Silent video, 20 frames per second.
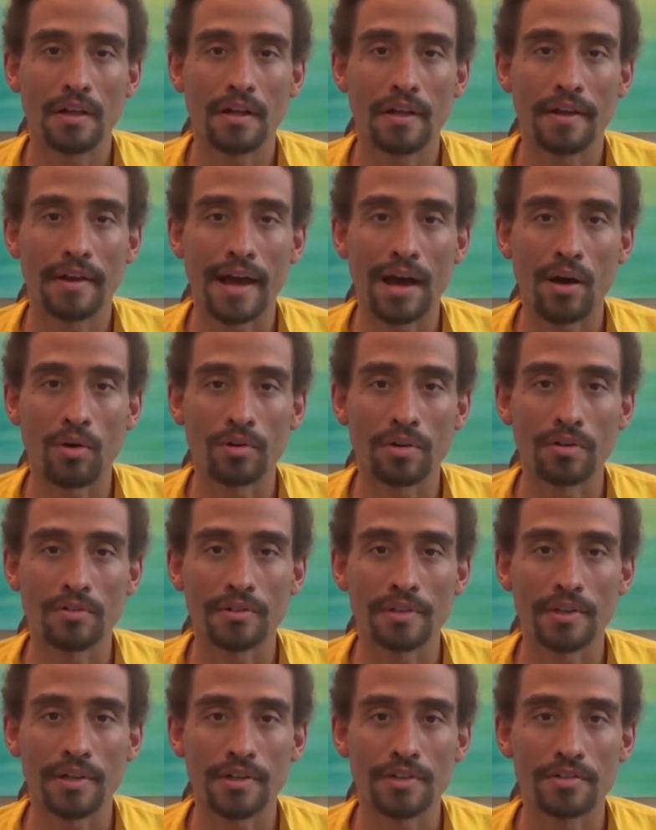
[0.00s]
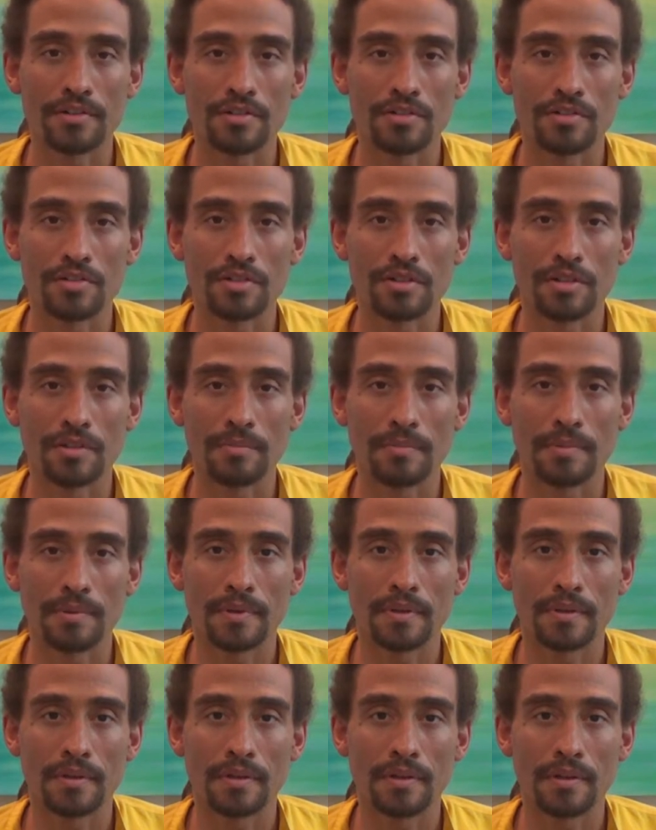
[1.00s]
an outer relationship
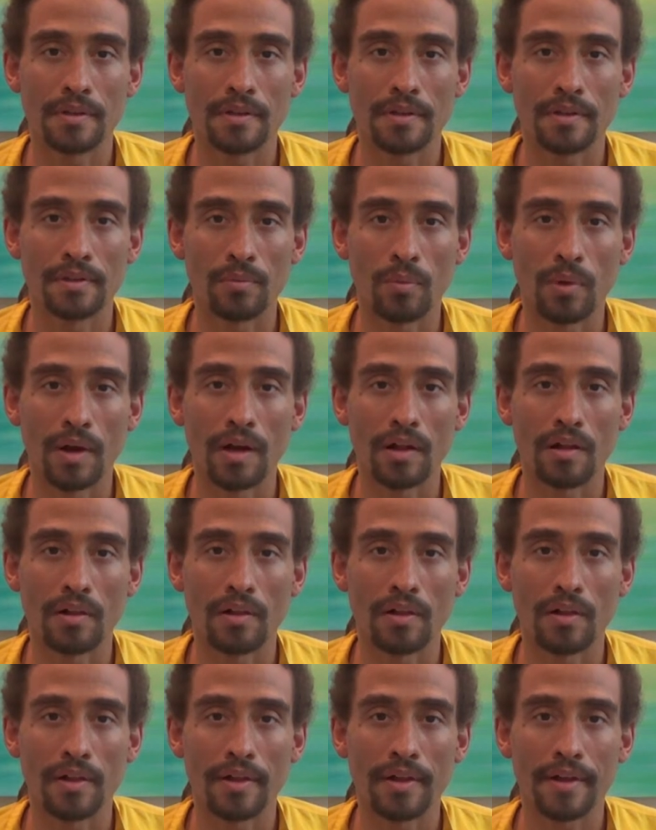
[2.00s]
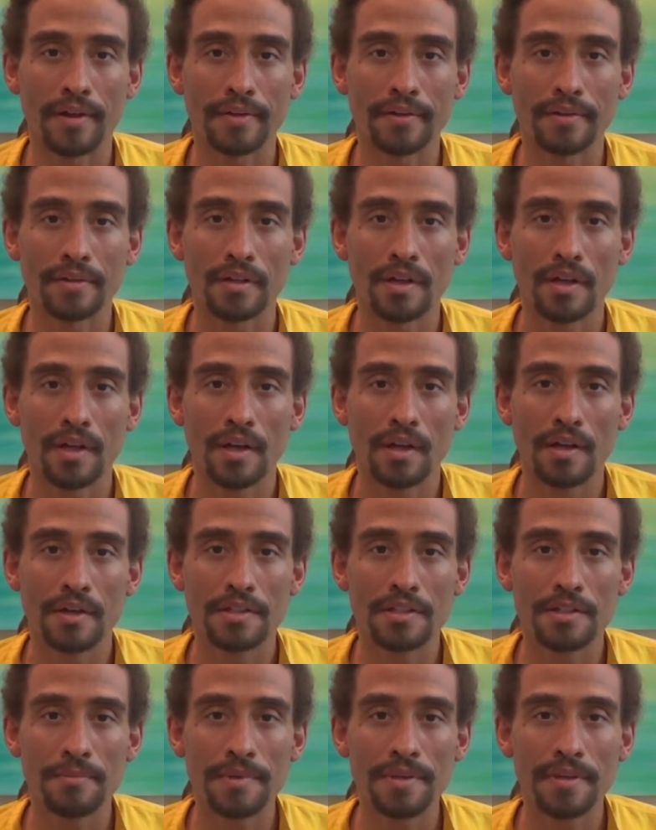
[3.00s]
as well. And
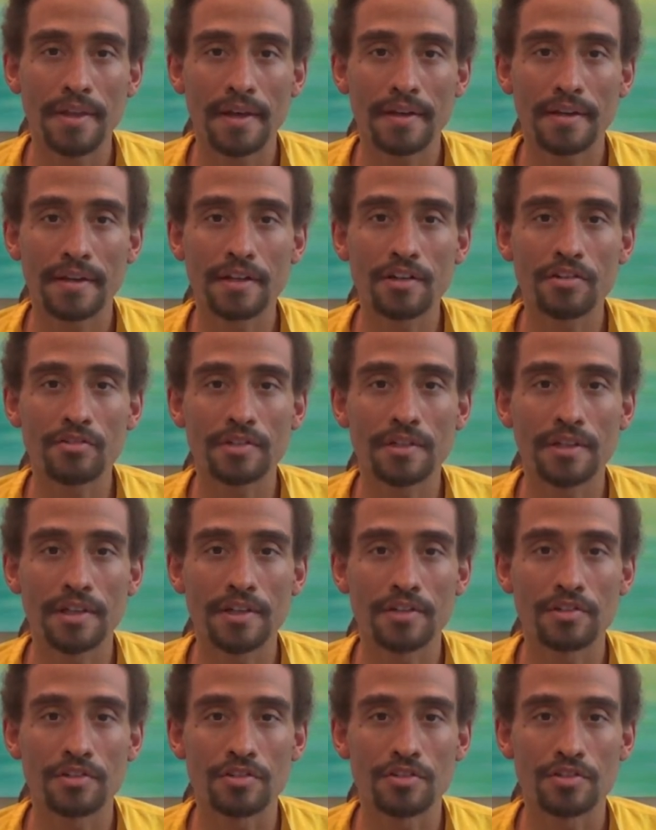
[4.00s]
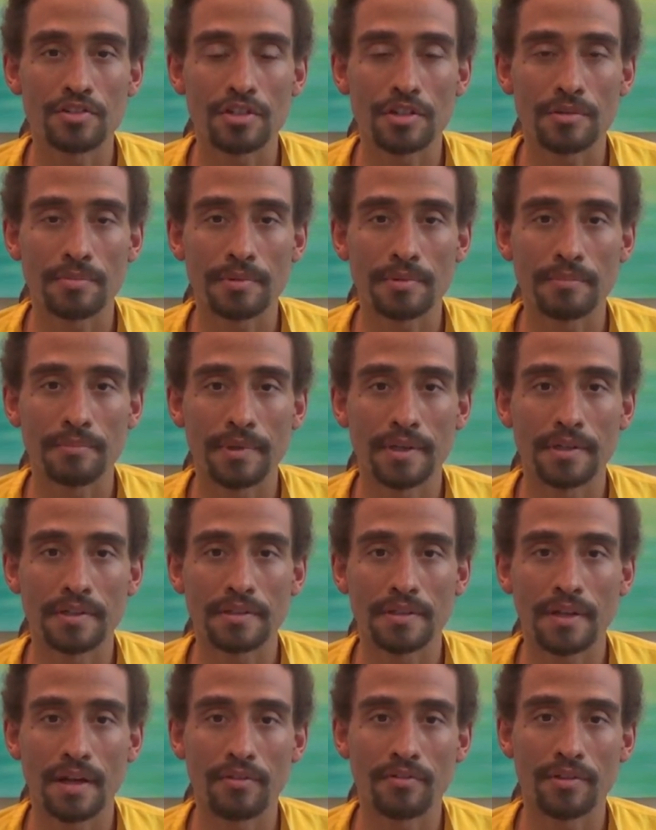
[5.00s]
to me, that inner relationship meant
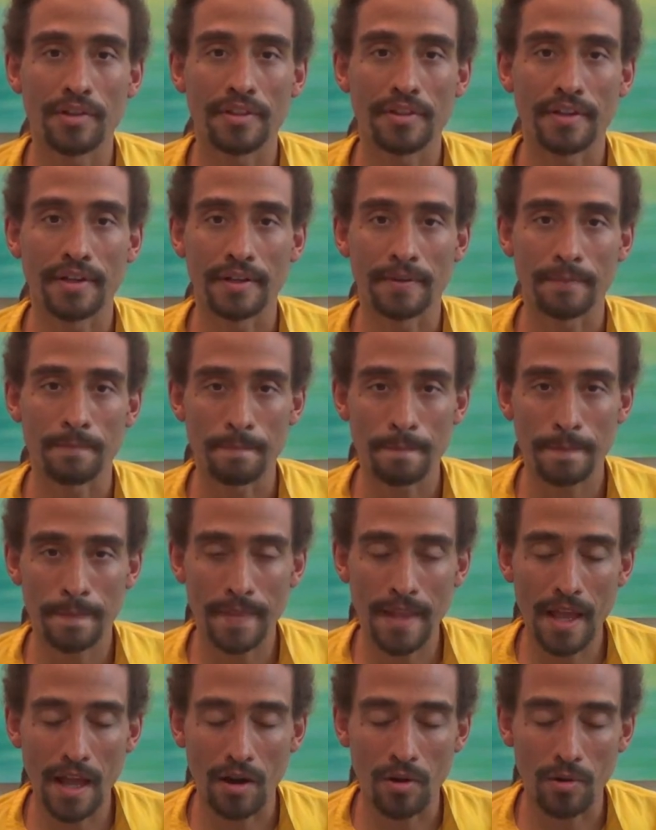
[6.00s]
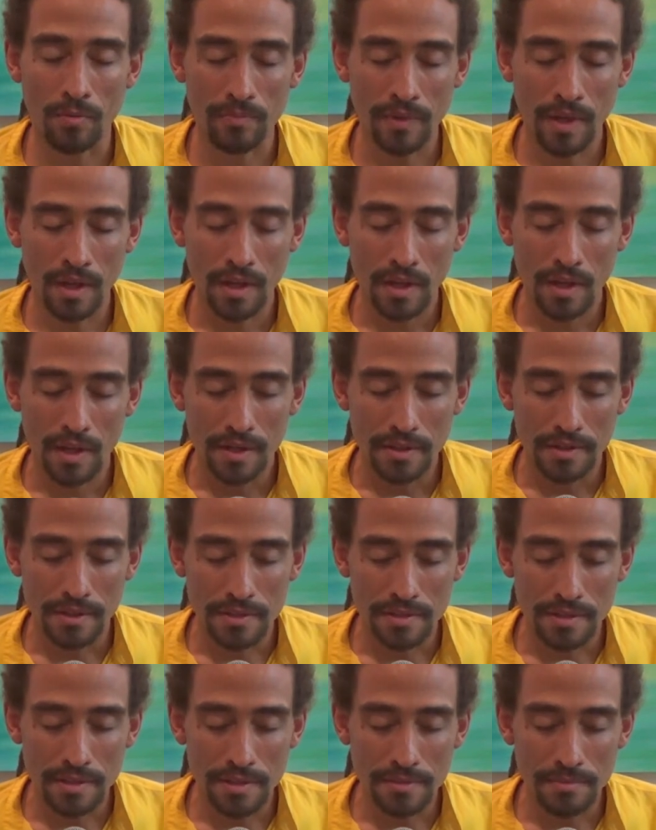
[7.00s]
everything. Now,
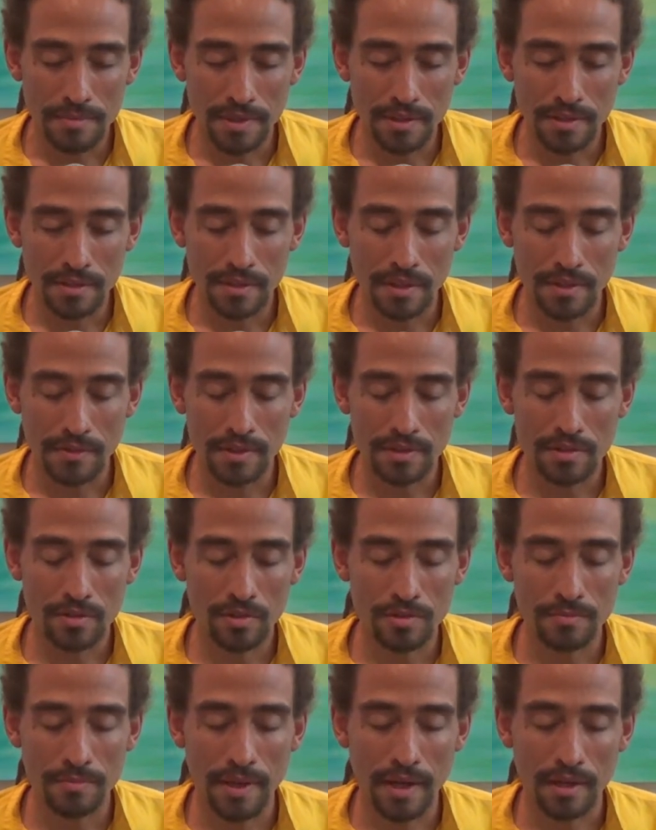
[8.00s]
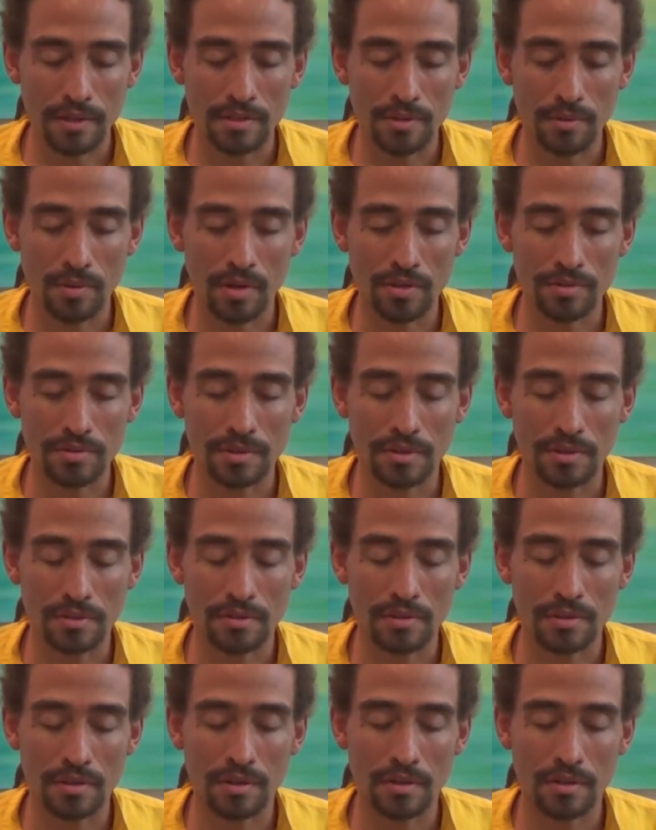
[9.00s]
does this mean, and this goes back to also